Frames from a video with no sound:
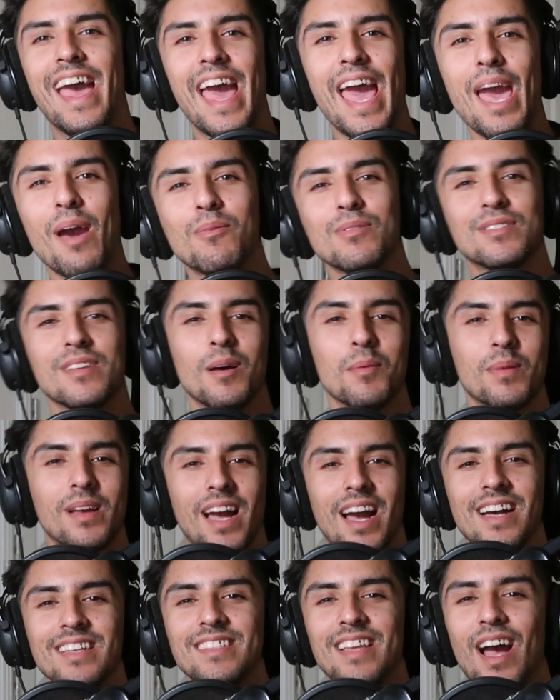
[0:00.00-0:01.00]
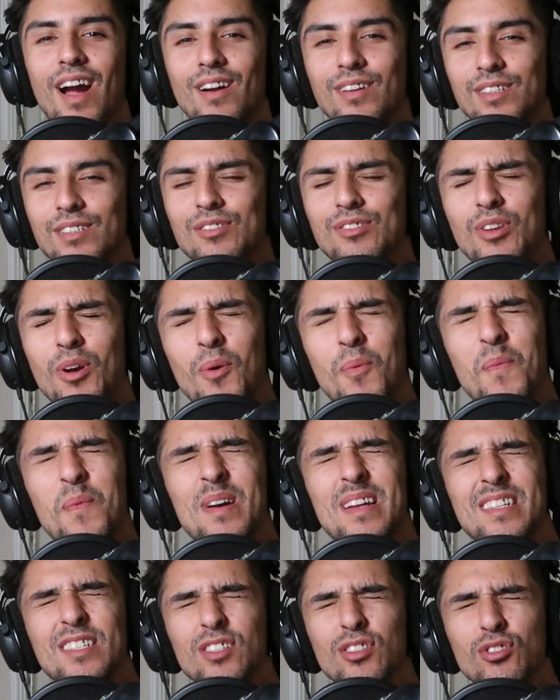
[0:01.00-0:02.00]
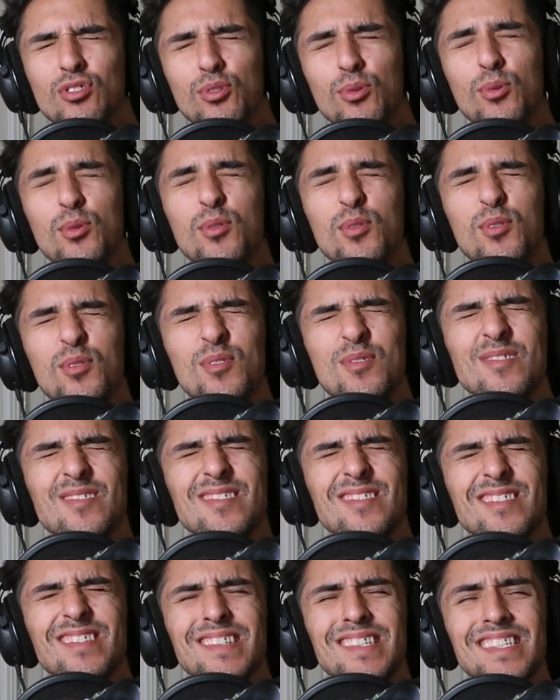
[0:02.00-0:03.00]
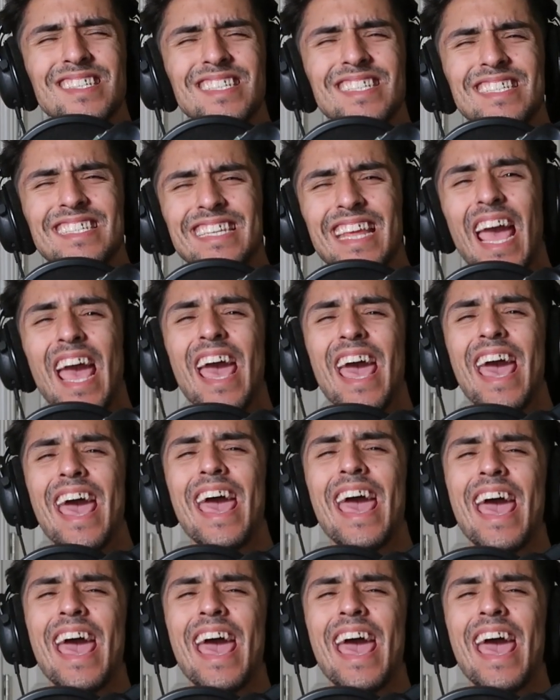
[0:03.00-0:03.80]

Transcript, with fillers: Hey, what's up guys? How are you doing today?